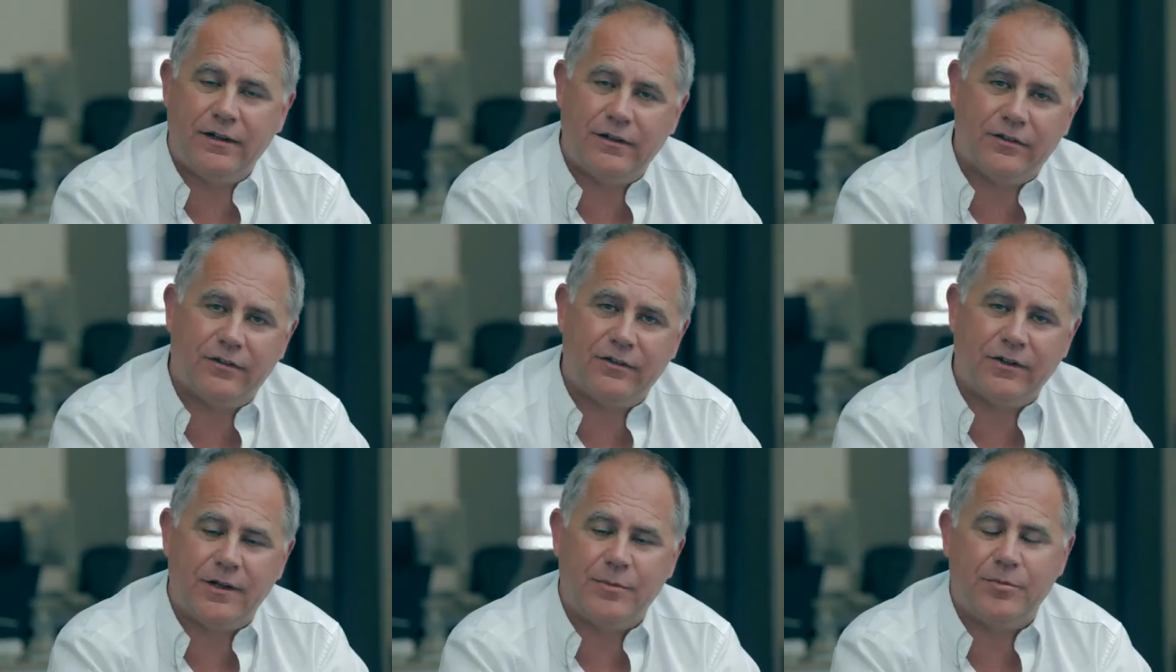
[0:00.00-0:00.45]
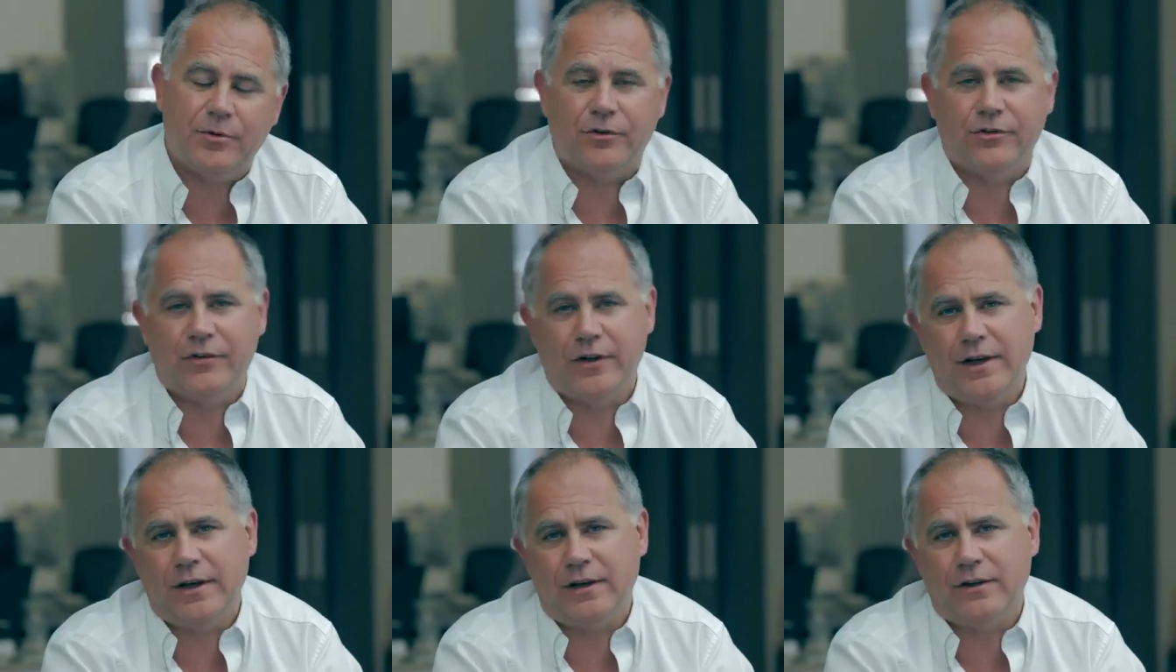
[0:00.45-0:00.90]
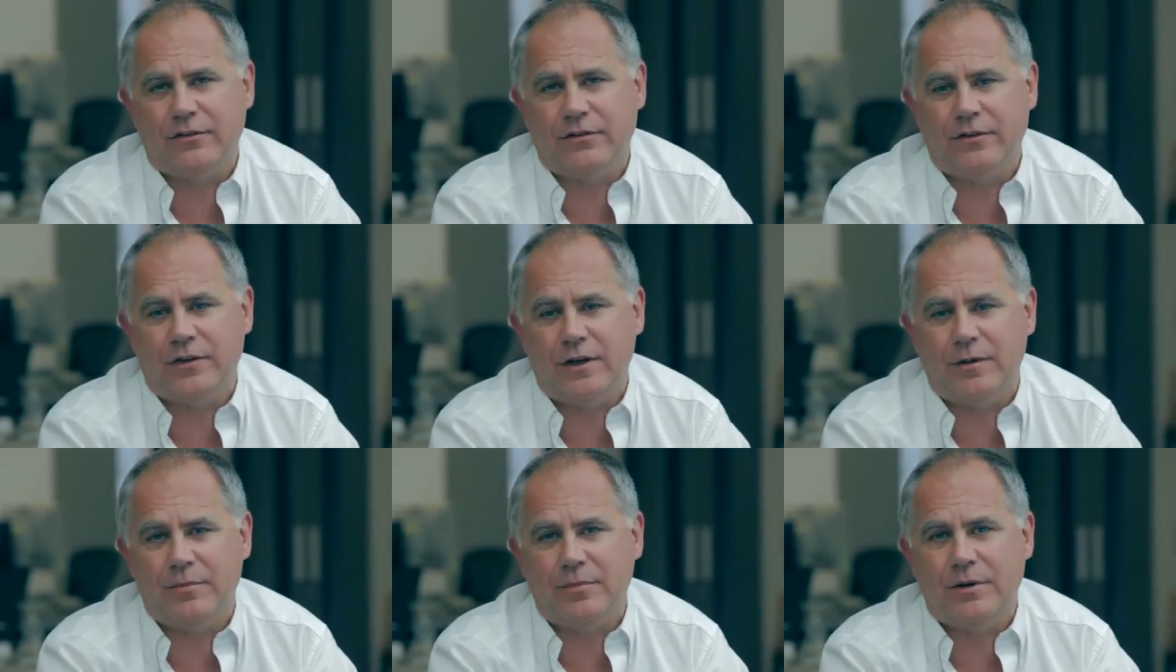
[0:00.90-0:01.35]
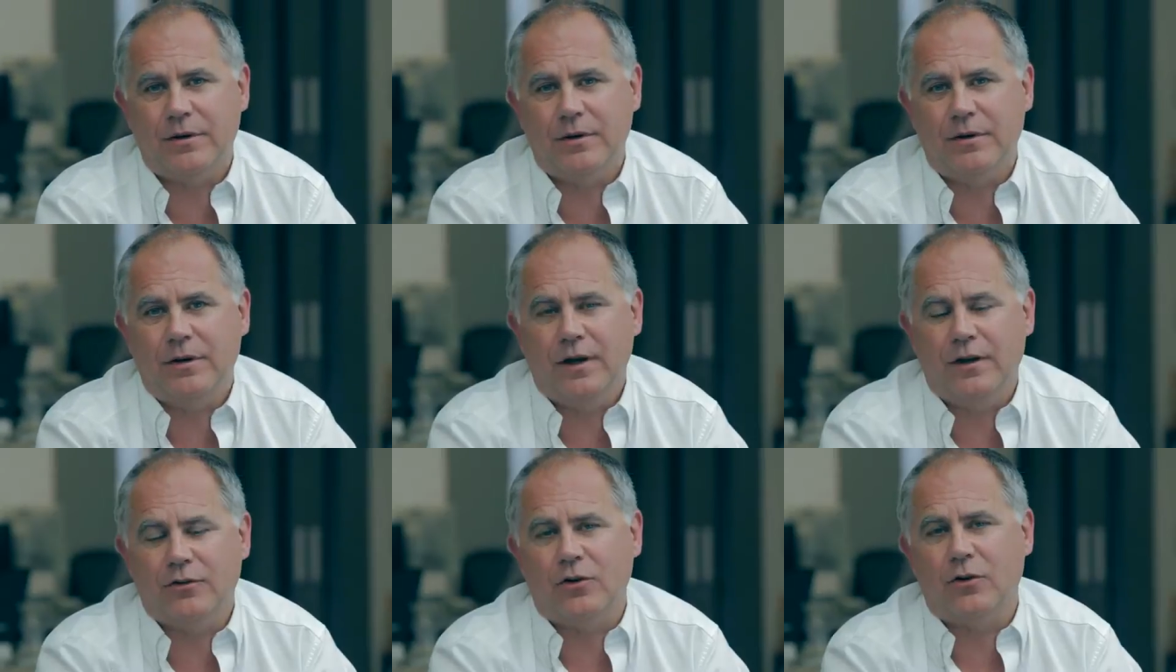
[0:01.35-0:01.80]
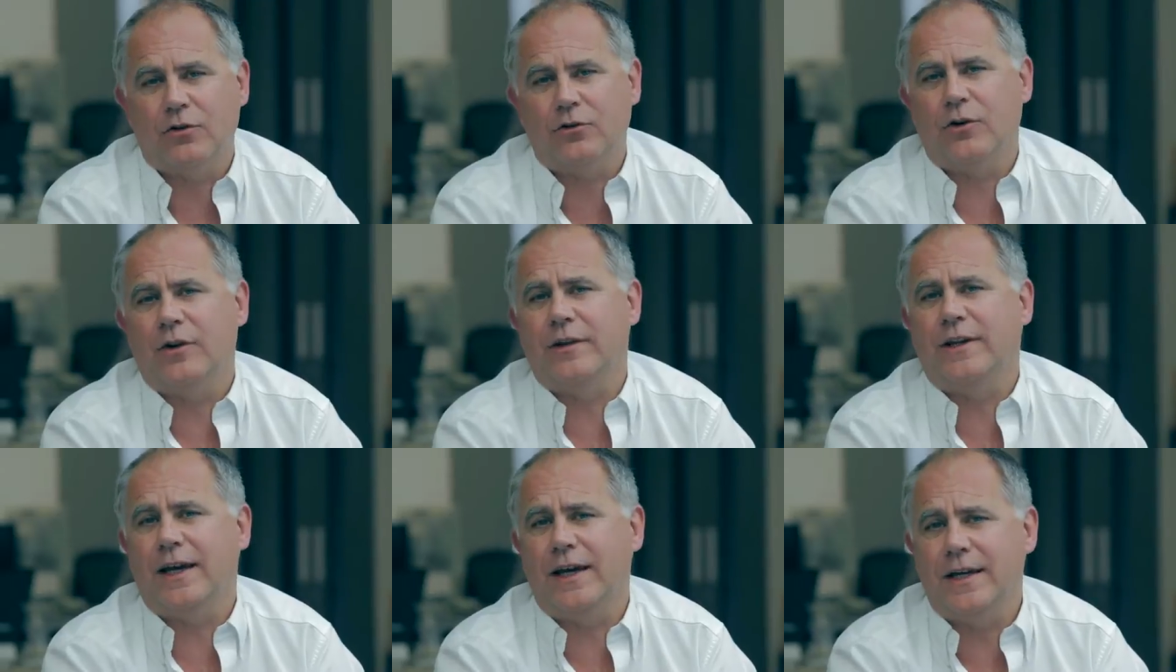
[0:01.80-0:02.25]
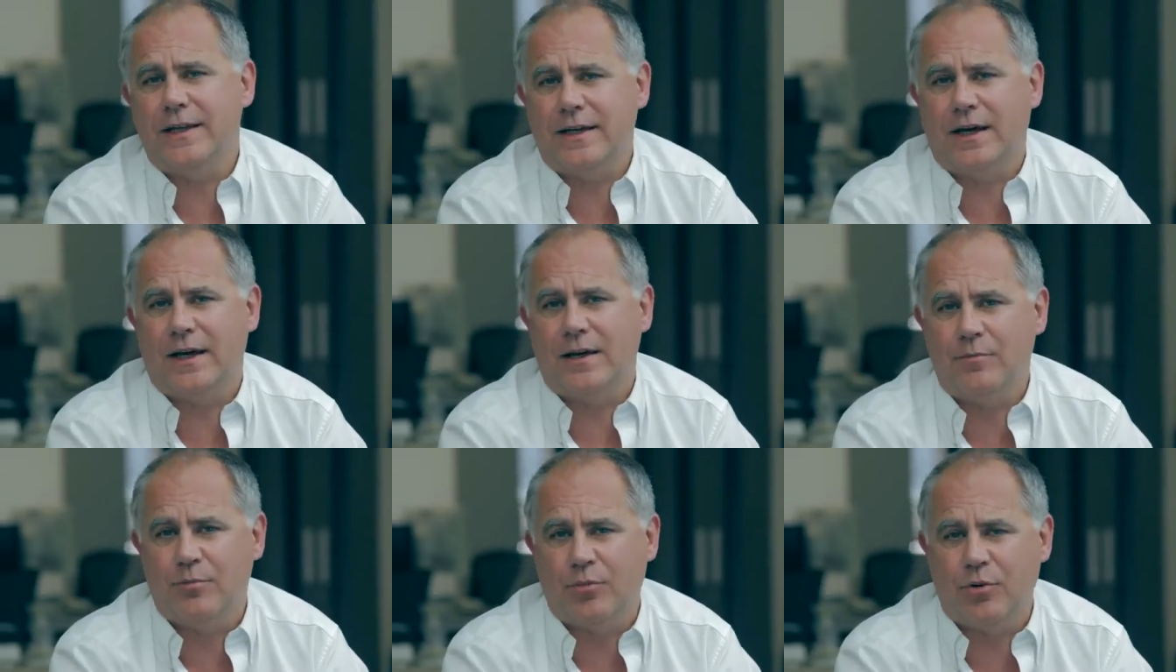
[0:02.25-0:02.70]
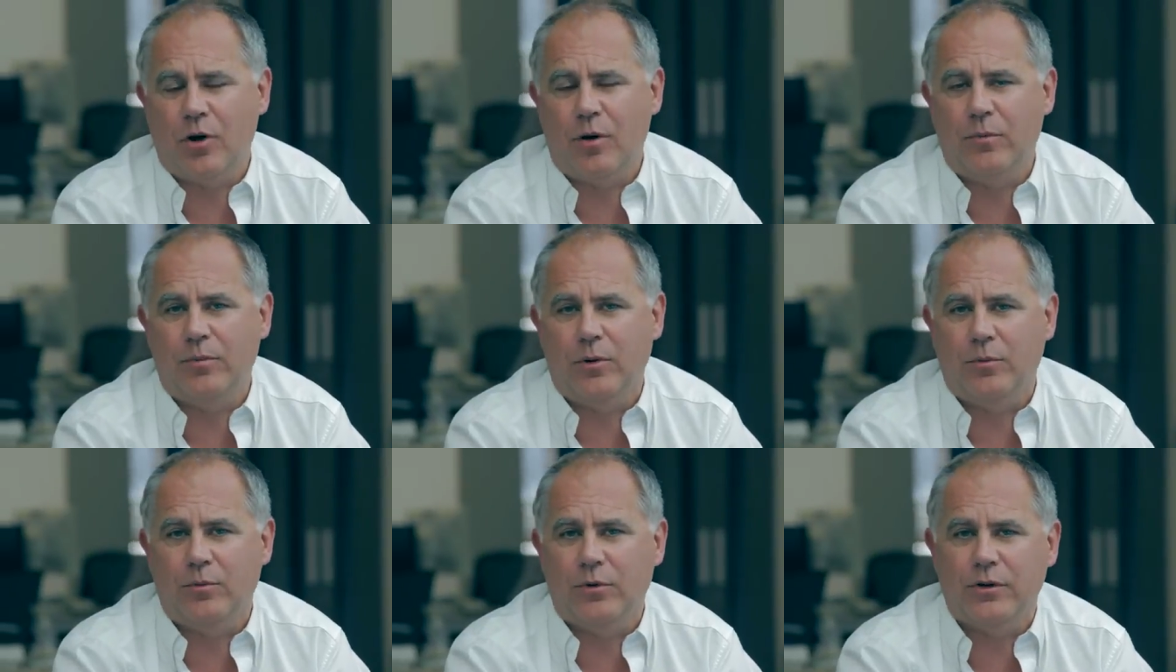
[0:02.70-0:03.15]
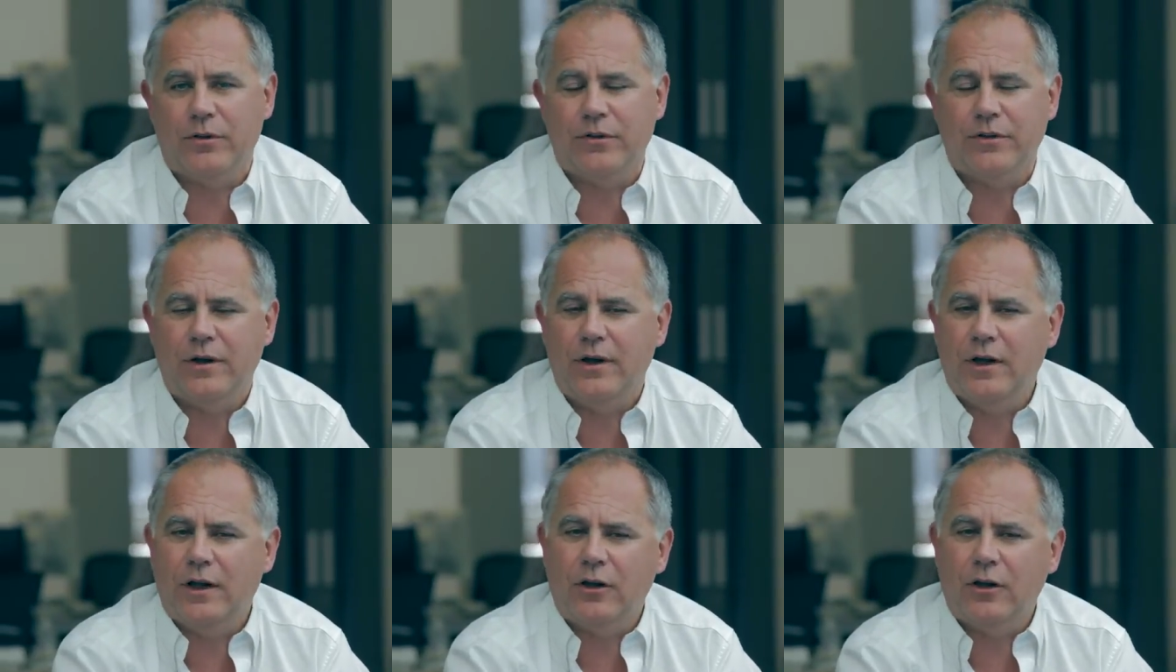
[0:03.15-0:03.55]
to sleep or staying asleep. It's also a daytime problem with